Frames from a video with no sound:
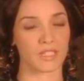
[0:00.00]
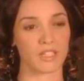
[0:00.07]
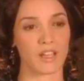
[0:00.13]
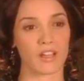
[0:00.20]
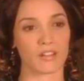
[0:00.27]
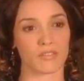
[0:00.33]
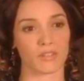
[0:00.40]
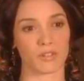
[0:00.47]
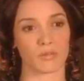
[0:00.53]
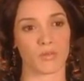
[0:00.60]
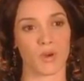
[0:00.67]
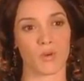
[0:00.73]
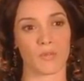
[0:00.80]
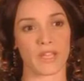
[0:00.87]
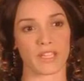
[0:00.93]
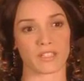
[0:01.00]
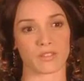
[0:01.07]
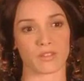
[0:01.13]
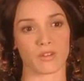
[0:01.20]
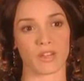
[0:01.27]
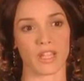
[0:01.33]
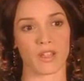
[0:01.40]
love or
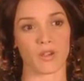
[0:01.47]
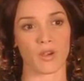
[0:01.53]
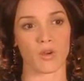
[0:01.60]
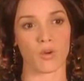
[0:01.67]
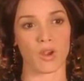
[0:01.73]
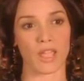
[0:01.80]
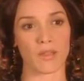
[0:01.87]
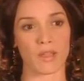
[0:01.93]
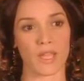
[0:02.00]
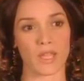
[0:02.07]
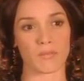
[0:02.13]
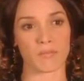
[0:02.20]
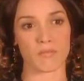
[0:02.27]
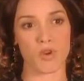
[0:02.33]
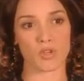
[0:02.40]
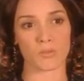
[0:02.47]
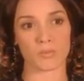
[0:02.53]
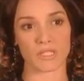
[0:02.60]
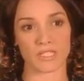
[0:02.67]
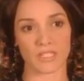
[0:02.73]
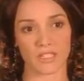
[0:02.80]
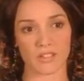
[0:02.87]
romance, and
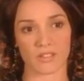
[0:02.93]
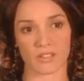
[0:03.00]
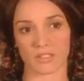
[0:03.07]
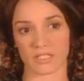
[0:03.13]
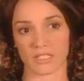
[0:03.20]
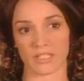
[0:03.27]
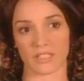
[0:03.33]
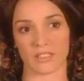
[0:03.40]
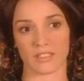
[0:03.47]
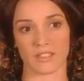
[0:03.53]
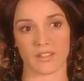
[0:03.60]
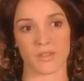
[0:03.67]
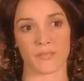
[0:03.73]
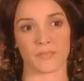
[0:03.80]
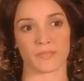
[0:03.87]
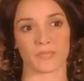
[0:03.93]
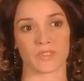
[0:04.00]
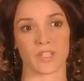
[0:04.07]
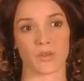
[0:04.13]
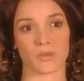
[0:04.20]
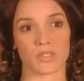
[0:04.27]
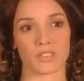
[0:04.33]
most particularly
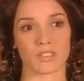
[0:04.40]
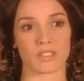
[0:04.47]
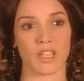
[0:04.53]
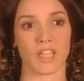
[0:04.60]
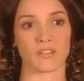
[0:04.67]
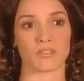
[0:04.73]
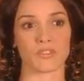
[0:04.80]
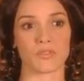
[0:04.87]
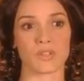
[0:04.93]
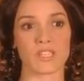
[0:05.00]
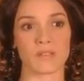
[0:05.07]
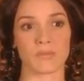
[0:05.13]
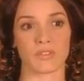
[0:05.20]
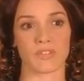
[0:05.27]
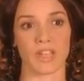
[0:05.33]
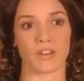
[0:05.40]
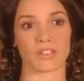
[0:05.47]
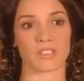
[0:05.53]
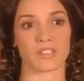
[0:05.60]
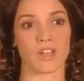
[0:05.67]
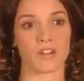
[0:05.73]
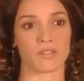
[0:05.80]
there was this kind of dream of
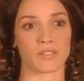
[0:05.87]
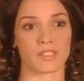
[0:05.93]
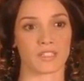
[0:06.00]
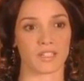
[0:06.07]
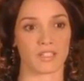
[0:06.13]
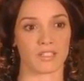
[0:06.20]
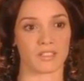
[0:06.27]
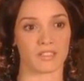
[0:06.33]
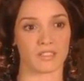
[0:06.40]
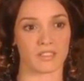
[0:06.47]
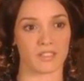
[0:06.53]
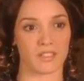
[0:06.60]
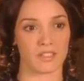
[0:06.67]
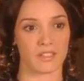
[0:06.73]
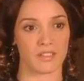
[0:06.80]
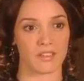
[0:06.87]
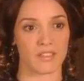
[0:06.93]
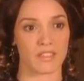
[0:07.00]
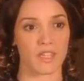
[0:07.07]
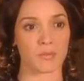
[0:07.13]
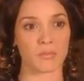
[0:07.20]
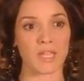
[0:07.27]
aristocracy,
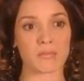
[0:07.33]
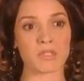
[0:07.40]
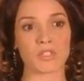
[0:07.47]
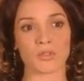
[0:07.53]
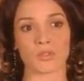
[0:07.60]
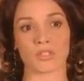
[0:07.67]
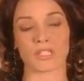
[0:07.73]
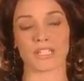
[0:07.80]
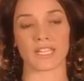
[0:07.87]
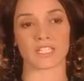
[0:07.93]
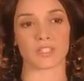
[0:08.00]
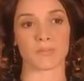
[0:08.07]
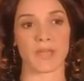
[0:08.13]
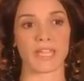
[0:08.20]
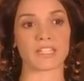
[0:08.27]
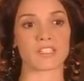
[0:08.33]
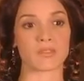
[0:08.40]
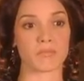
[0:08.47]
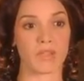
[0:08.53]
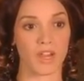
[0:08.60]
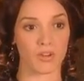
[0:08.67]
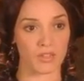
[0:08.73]
that maybe you could get the man
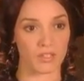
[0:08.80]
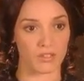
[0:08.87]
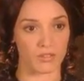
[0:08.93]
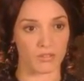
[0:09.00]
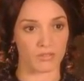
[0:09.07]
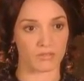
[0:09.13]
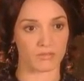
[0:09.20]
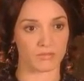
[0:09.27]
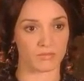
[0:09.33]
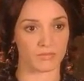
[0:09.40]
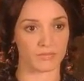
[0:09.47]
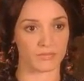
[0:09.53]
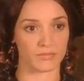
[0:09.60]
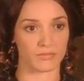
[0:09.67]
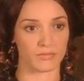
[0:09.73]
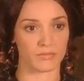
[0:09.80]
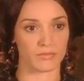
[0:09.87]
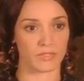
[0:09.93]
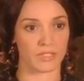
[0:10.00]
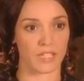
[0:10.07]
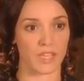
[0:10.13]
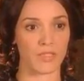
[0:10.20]
to marry you
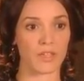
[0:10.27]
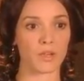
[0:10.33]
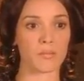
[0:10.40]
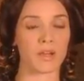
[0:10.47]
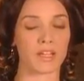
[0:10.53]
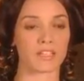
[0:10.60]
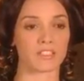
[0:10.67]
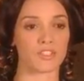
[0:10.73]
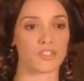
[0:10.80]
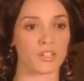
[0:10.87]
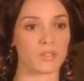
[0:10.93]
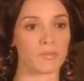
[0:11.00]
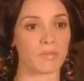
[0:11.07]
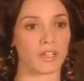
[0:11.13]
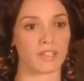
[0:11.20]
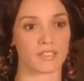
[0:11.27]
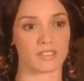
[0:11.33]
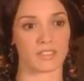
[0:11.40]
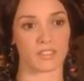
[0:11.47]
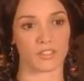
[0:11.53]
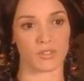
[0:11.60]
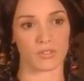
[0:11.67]
and thereby
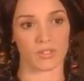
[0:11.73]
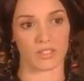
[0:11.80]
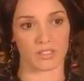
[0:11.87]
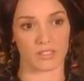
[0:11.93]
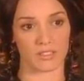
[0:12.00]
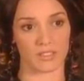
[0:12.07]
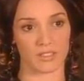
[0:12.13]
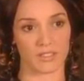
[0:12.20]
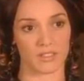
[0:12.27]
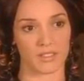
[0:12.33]
legitimize the union.